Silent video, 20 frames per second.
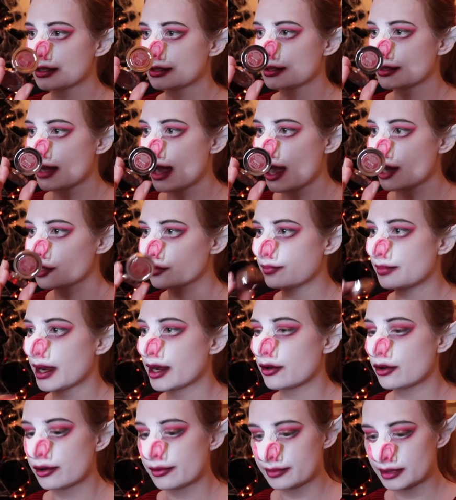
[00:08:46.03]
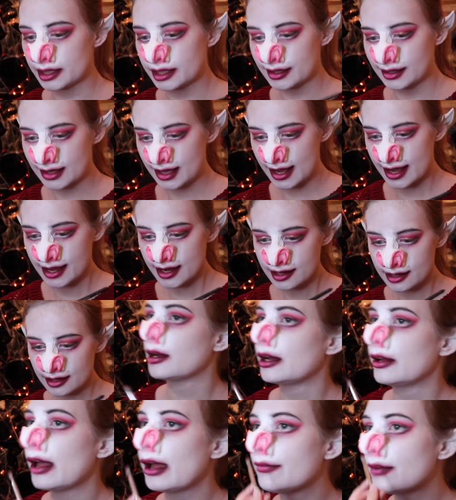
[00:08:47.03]
is Gash by Urban Decay.
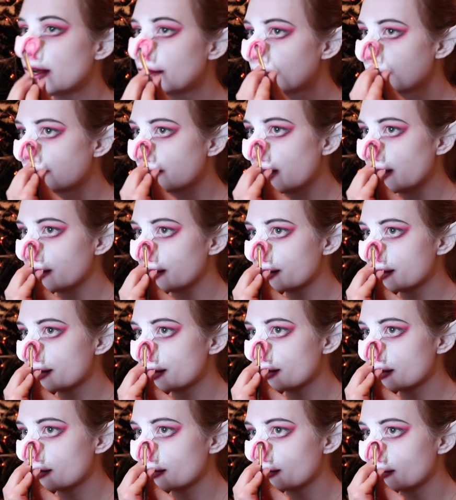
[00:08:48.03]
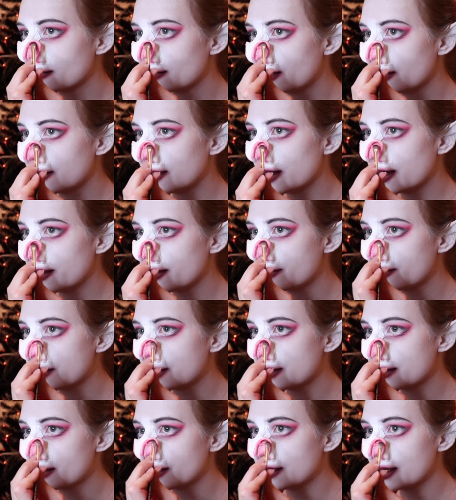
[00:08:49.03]
I'll have all the products that I
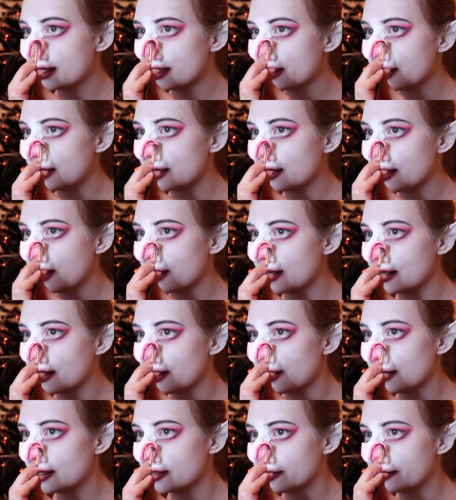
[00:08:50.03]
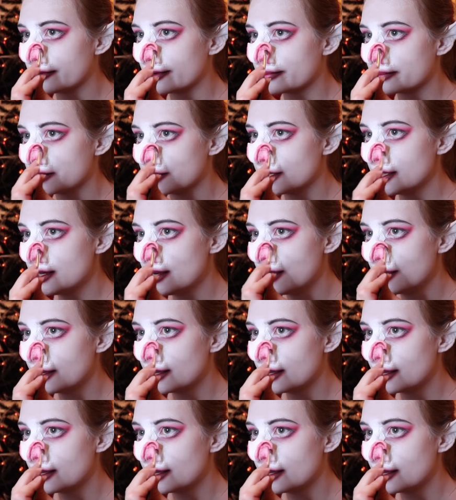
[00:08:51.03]
use listed in the description.